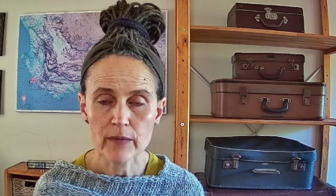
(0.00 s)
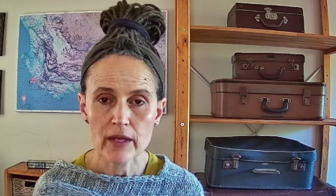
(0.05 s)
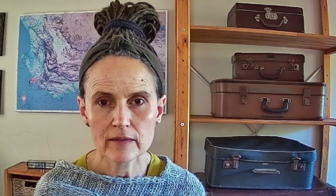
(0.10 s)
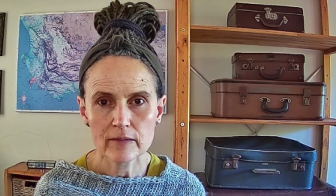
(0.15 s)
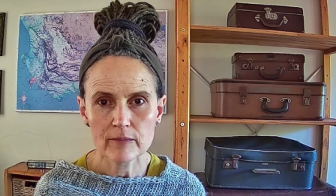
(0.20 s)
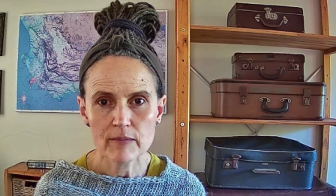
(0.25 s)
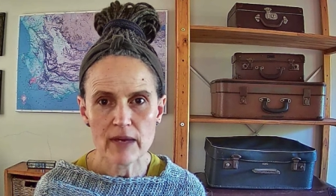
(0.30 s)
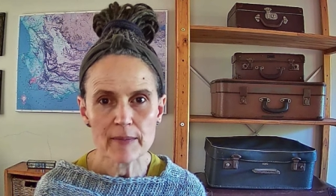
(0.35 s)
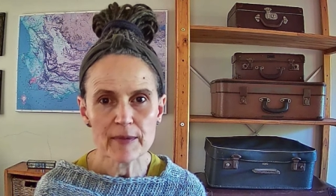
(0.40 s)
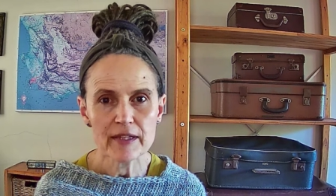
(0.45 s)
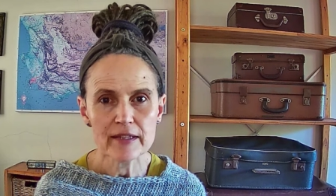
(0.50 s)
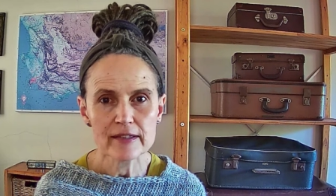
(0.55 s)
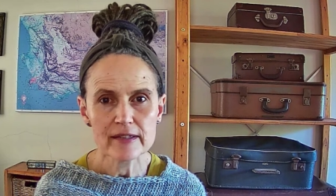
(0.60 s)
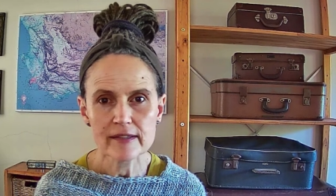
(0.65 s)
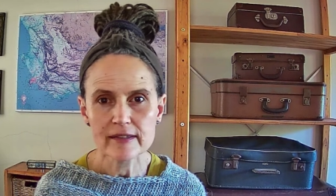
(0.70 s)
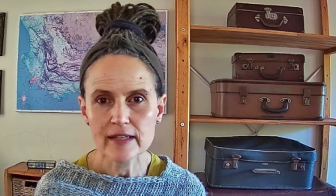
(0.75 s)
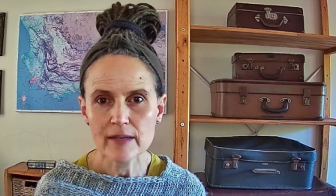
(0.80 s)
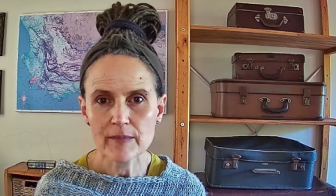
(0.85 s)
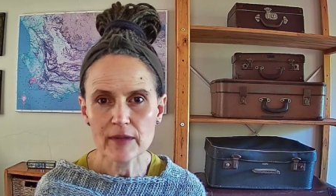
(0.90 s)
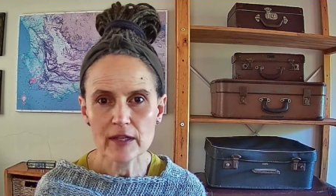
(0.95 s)
Maybe this is
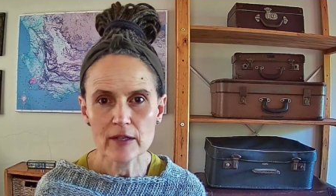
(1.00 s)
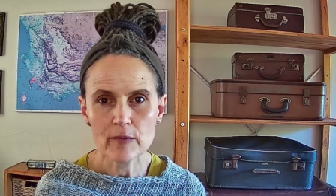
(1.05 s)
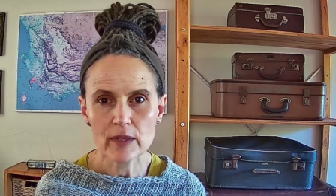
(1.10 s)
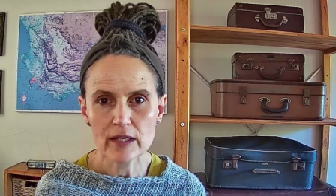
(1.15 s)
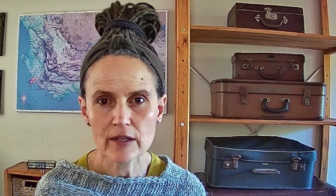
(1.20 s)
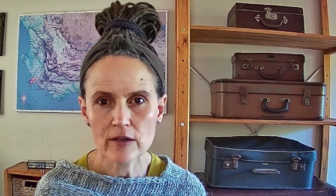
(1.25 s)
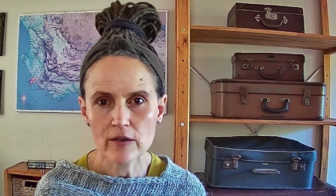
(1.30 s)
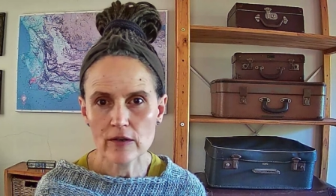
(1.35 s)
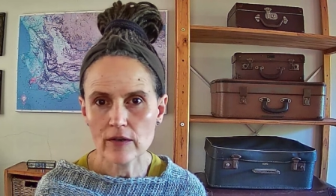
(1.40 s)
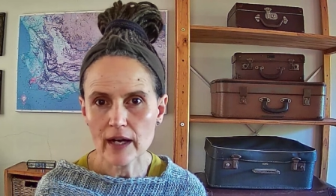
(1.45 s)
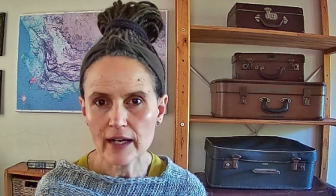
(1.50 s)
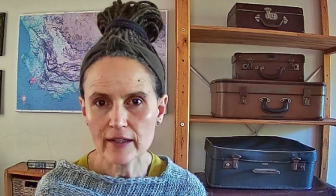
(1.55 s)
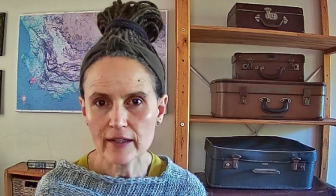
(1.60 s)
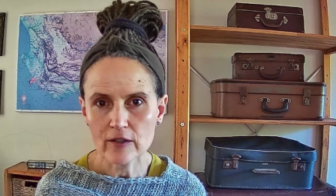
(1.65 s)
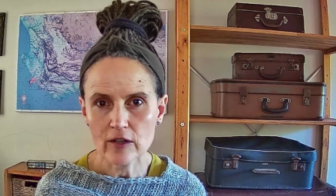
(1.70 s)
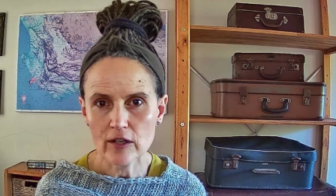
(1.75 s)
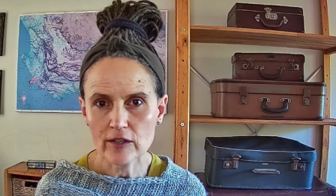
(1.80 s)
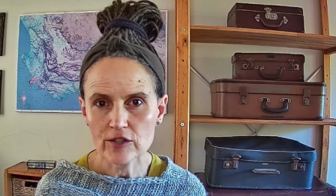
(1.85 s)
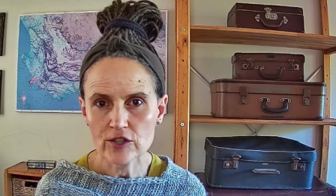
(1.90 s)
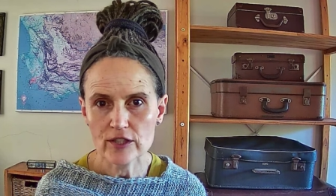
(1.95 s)
something we know
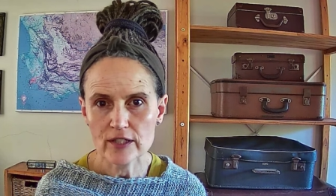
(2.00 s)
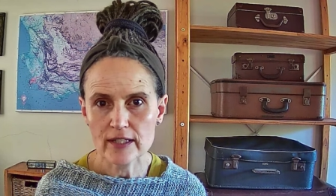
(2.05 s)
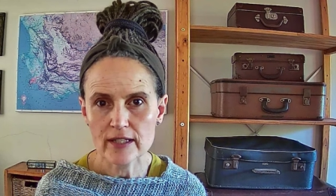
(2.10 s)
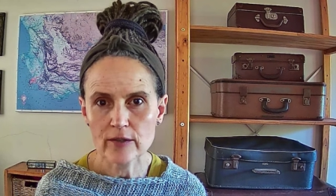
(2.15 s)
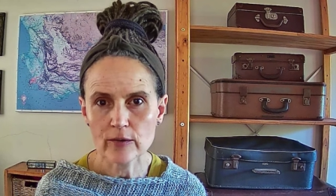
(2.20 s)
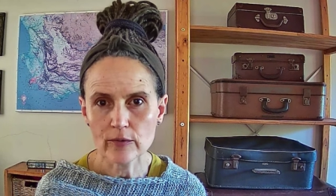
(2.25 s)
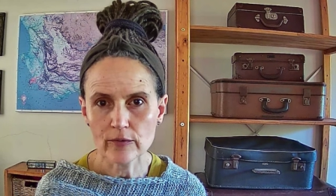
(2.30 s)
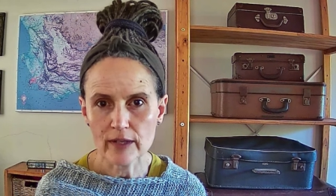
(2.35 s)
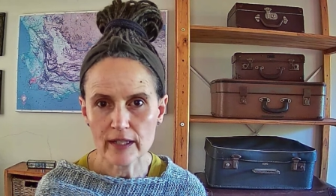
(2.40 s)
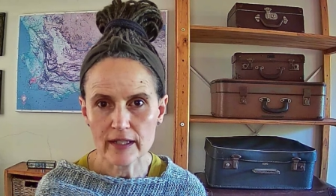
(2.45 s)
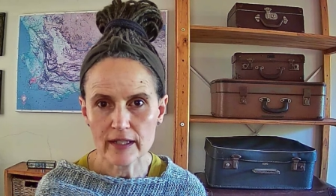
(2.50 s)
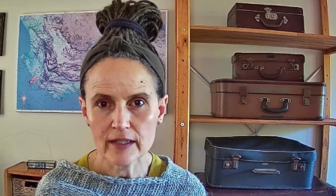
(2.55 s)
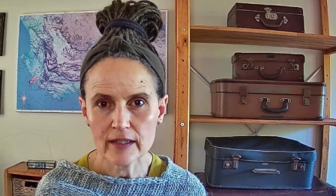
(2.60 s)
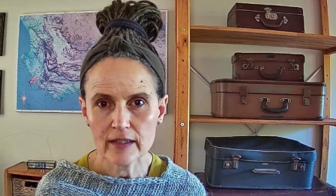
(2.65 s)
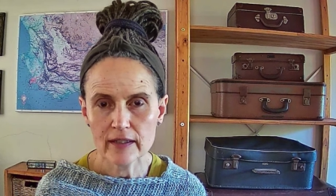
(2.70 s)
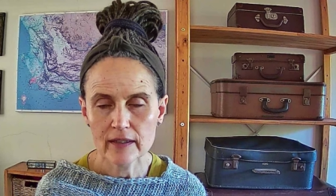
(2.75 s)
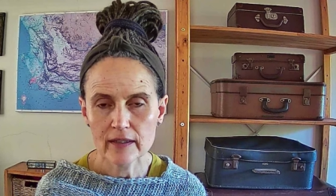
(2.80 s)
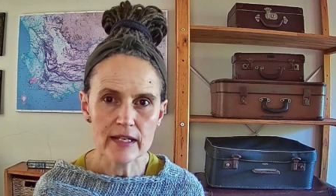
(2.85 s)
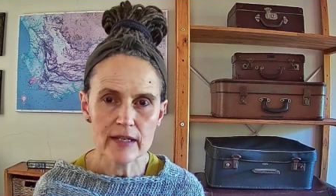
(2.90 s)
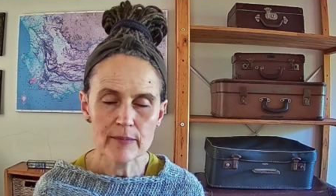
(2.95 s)
unconsciously already,
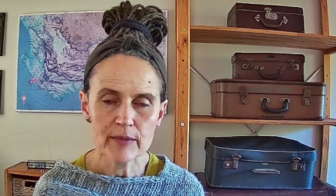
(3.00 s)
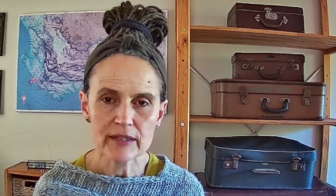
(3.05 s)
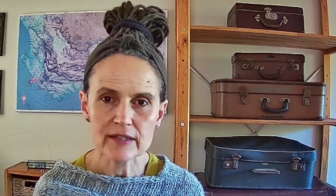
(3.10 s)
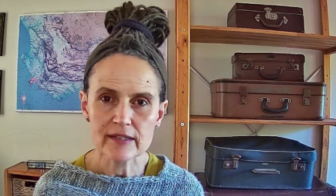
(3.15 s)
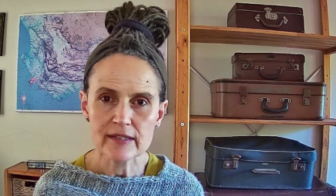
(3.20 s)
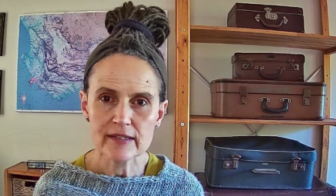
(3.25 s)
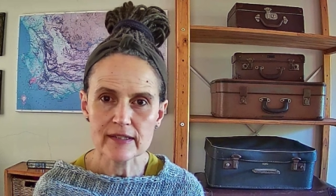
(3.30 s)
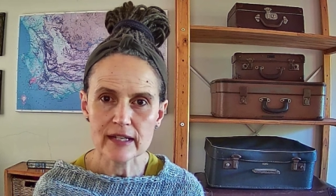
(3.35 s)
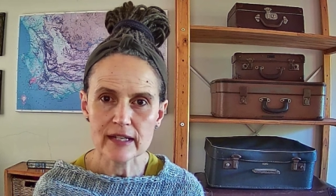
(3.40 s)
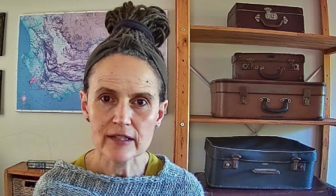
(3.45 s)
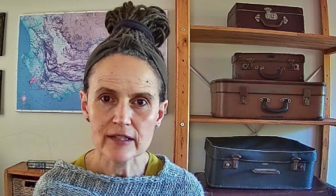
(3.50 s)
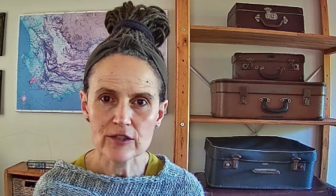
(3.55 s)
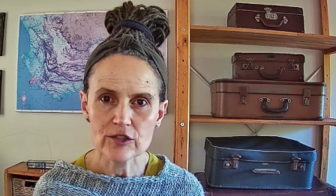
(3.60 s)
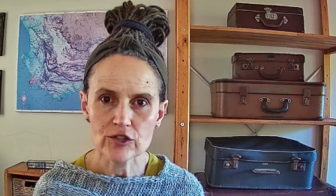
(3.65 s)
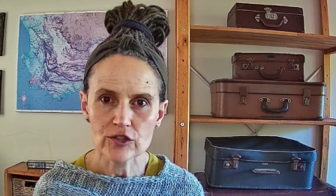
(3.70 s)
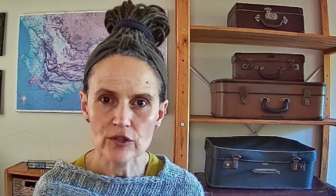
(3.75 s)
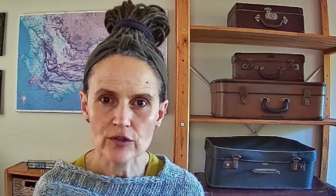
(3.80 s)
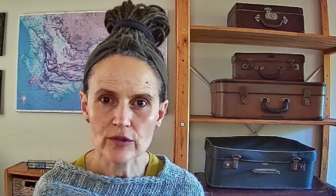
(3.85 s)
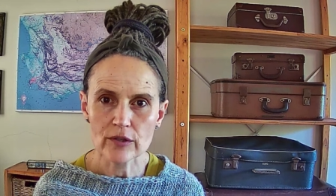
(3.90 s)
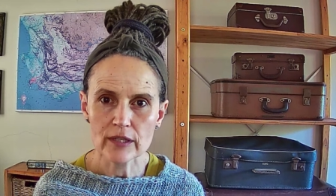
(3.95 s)
but this study
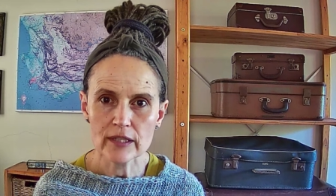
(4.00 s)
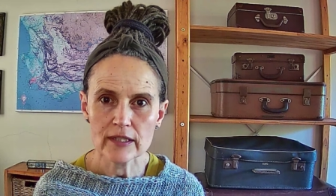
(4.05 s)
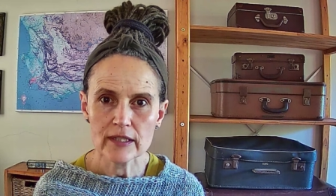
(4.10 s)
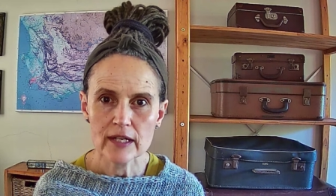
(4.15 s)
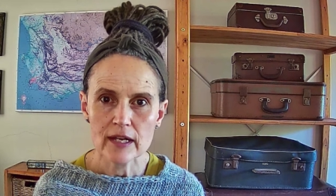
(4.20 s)
showed it,